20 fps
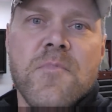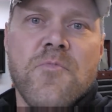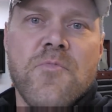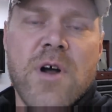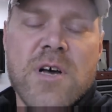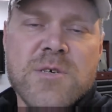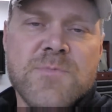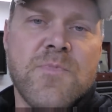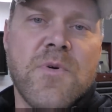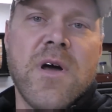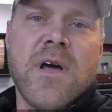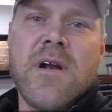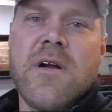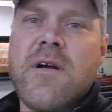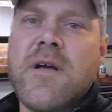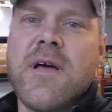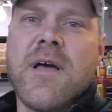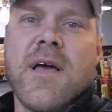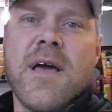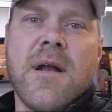
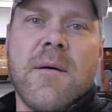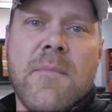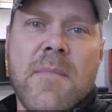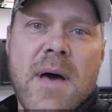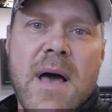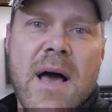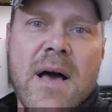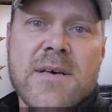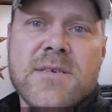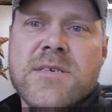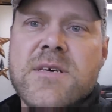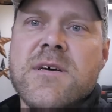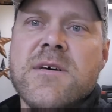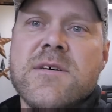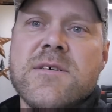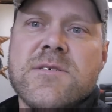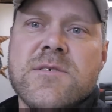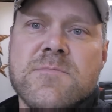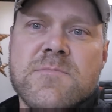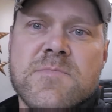respirator and a mask,
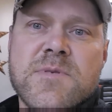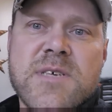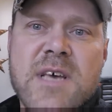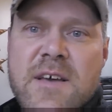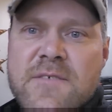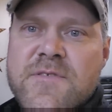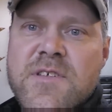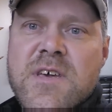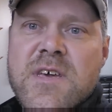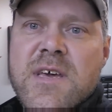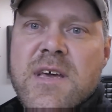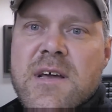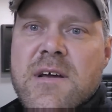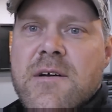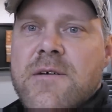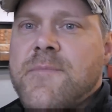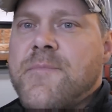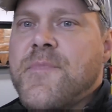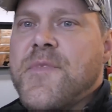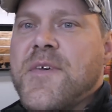some safety
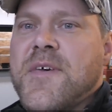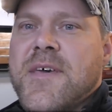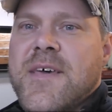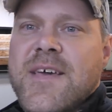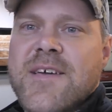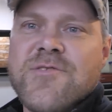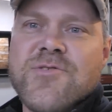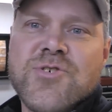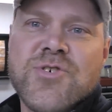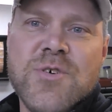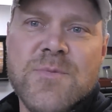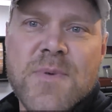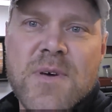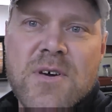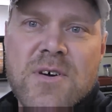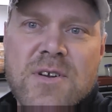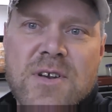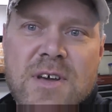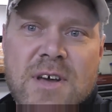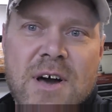gear, and you should be
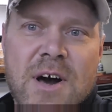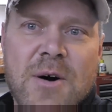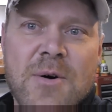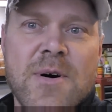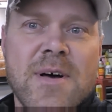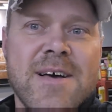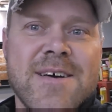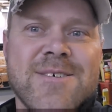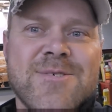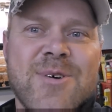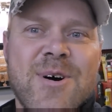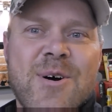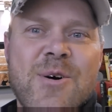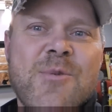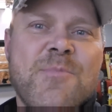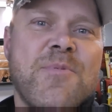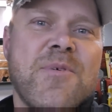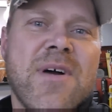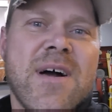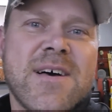good to go. So I
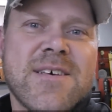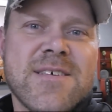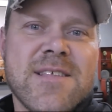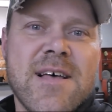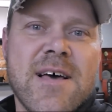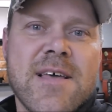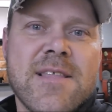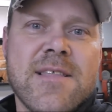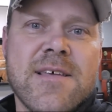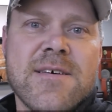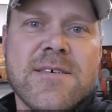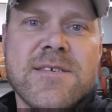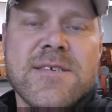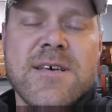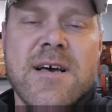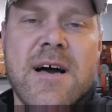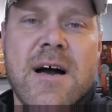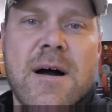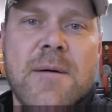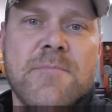hope you guys like
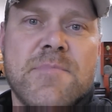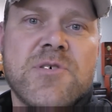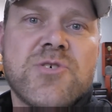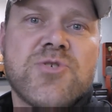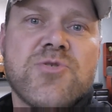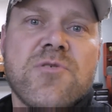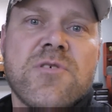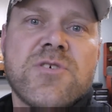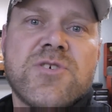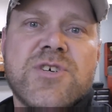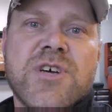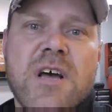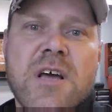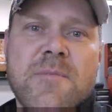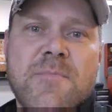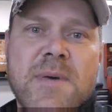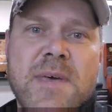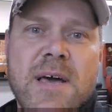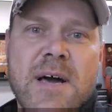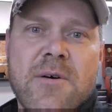this. Uh, be sure to
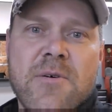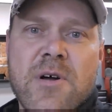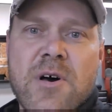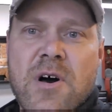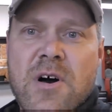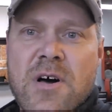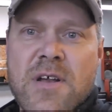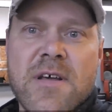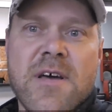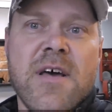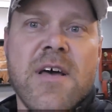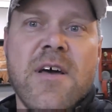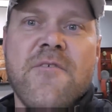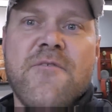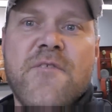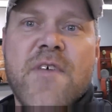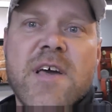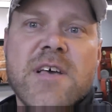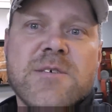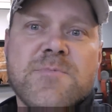check me out on
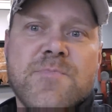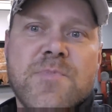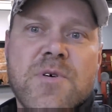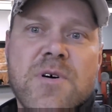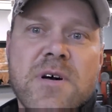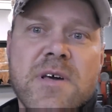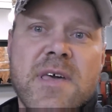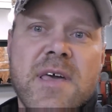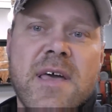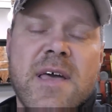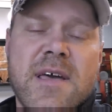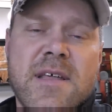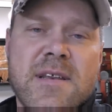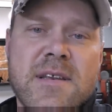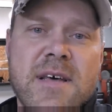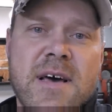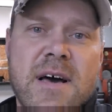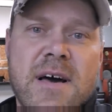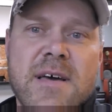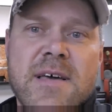Facebook
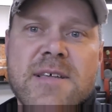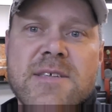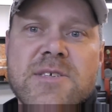and uh,